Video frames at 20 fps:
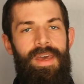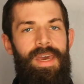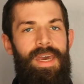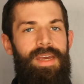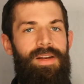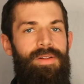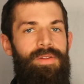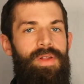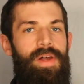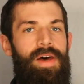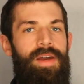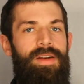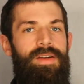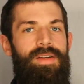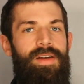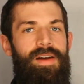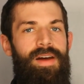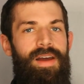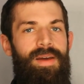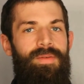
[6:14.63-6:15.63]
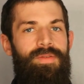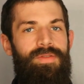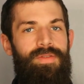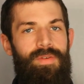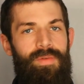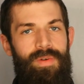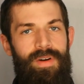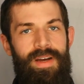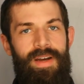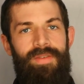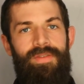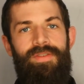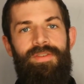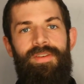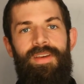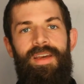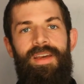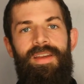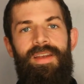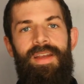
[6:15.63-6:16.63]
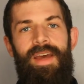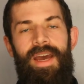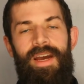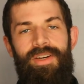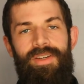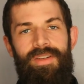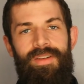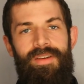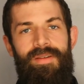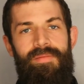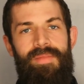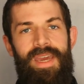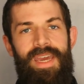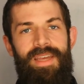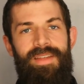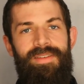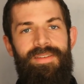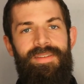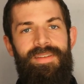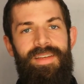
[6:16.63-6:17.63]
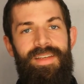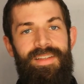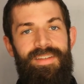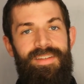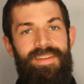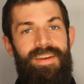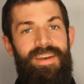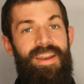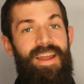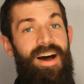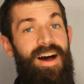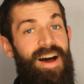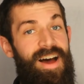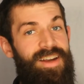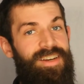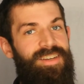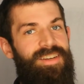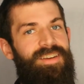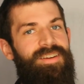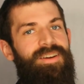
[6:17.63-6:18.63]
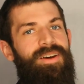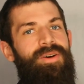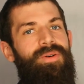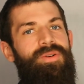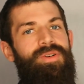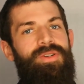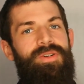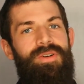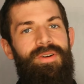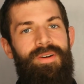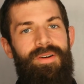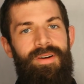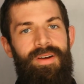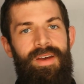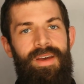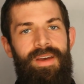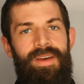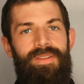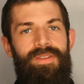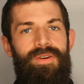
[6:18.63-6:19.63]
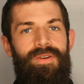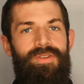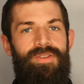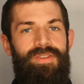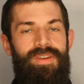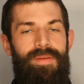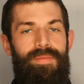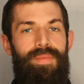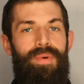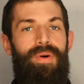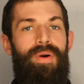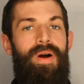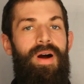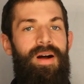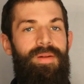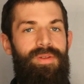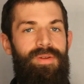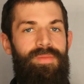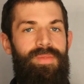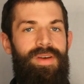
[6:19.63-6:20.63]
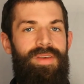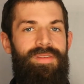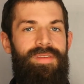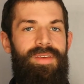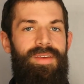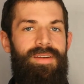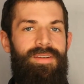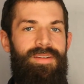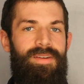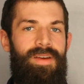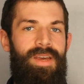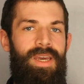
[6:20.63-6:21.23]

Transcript: And a lot of times, from what I've seen, it actually means that it's not kosher. There's some problem with it.